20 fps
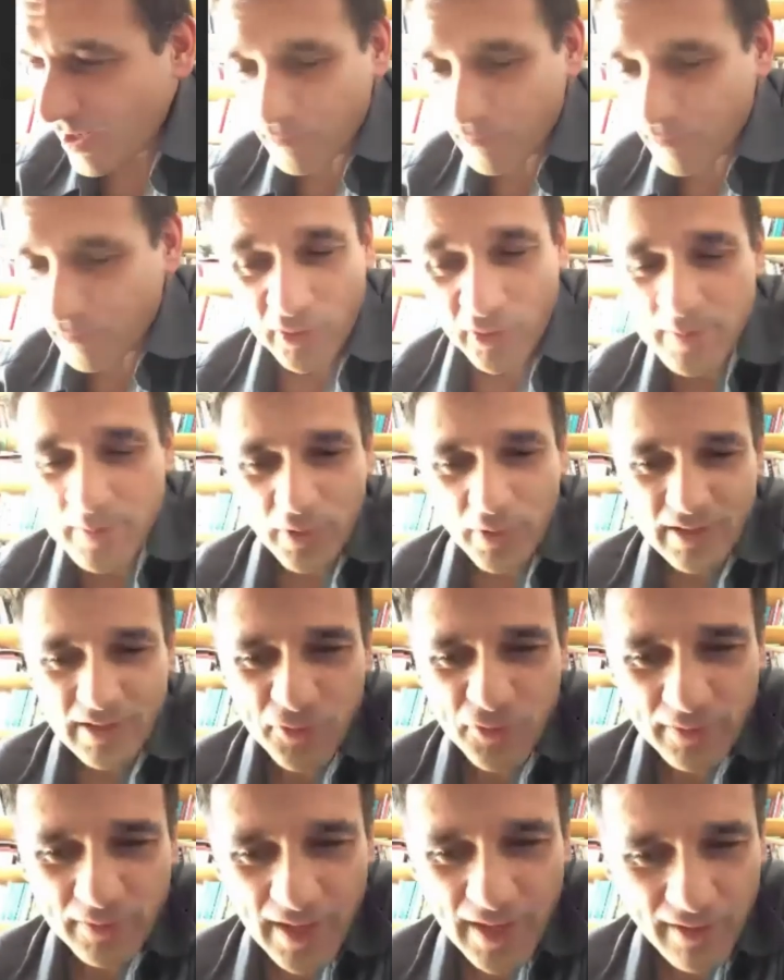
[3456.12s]
For example,
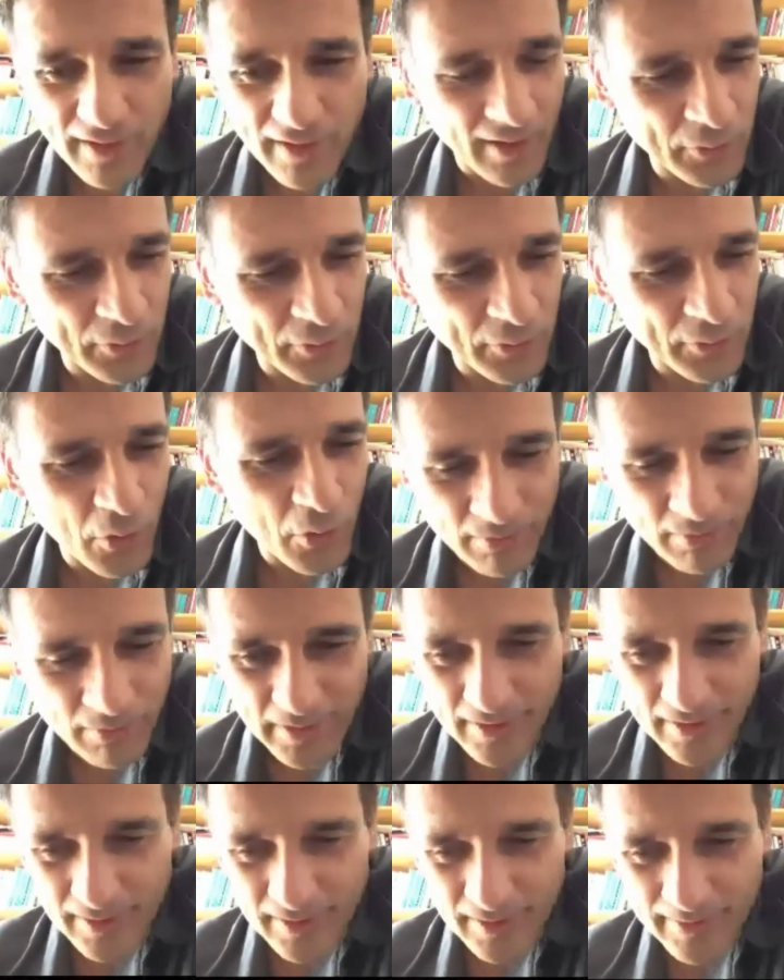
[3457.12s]
if you take, I don't
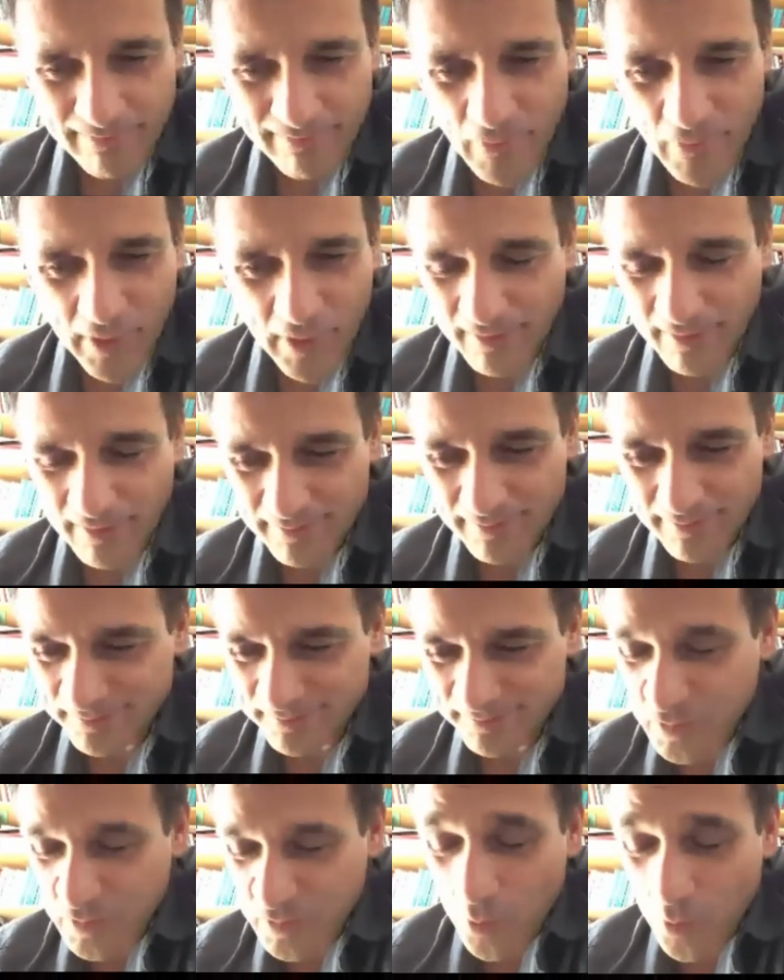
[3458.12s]
know,
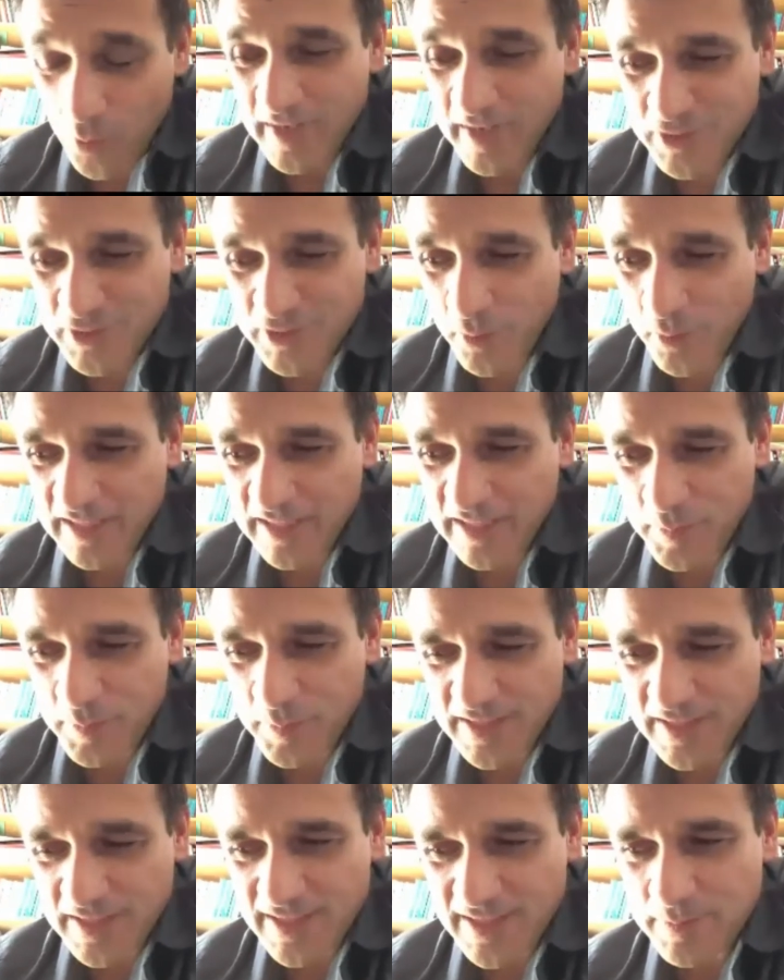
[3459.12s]
okay, so
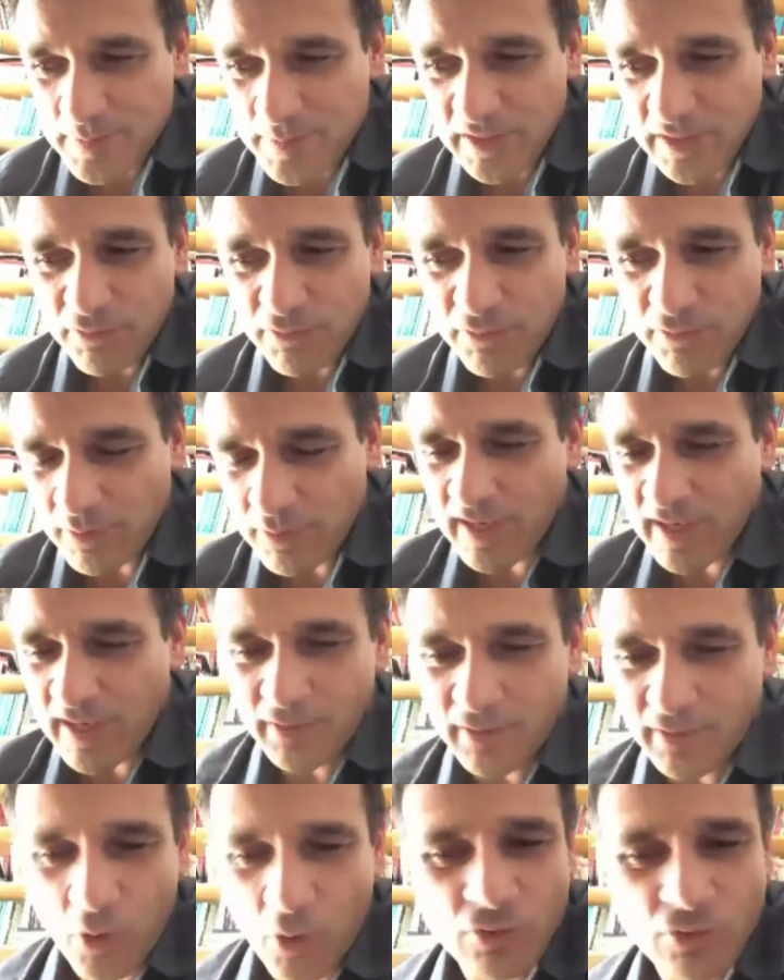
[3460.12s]
many pieces, but if you
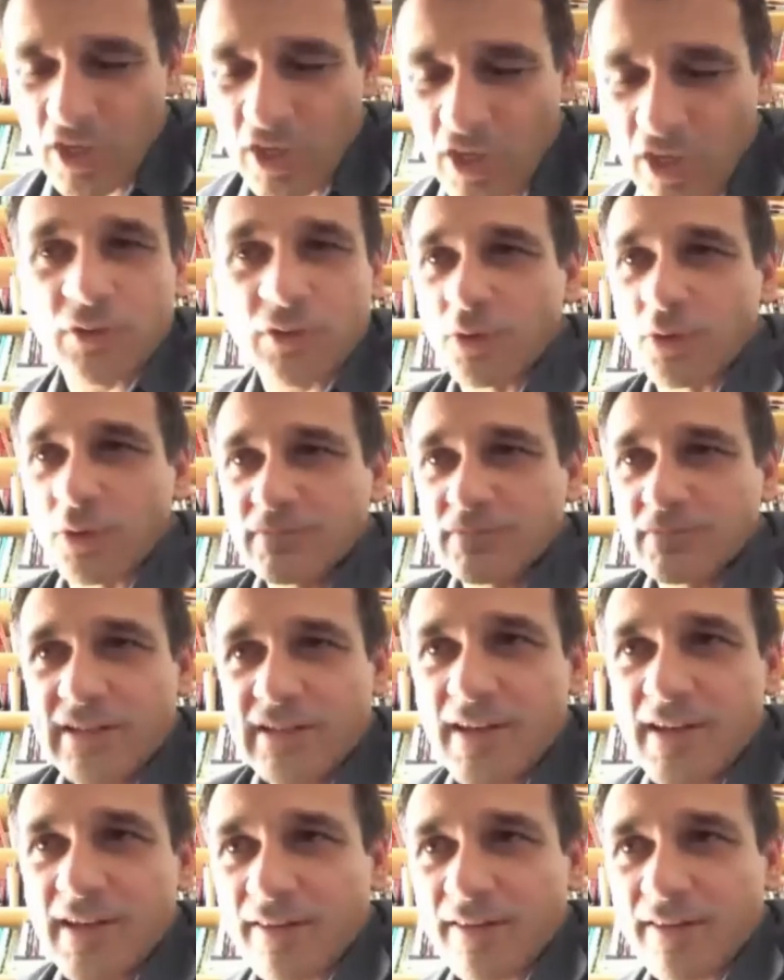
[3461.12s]
take the concerto,
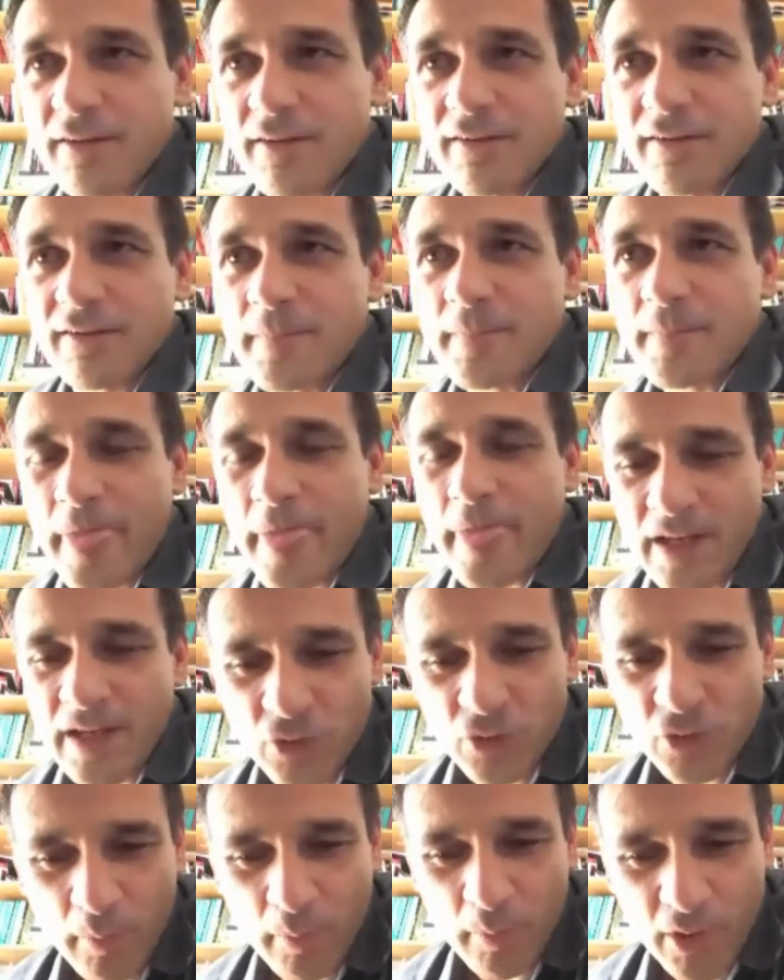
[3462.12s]
let's say the
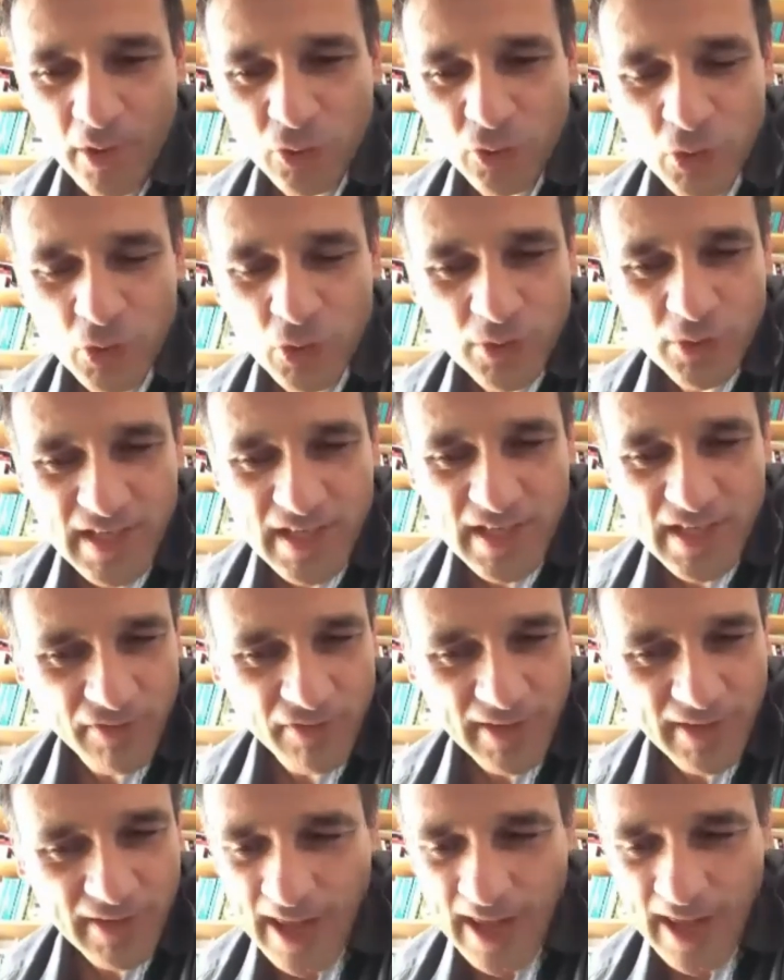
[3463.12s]
number
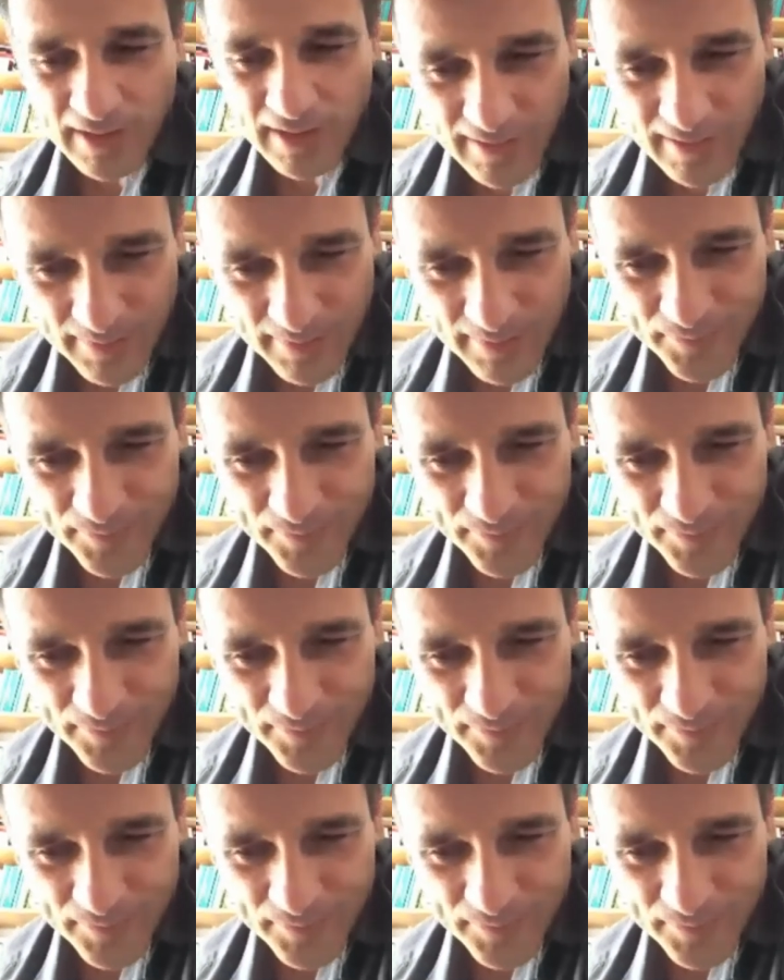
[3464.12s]
278,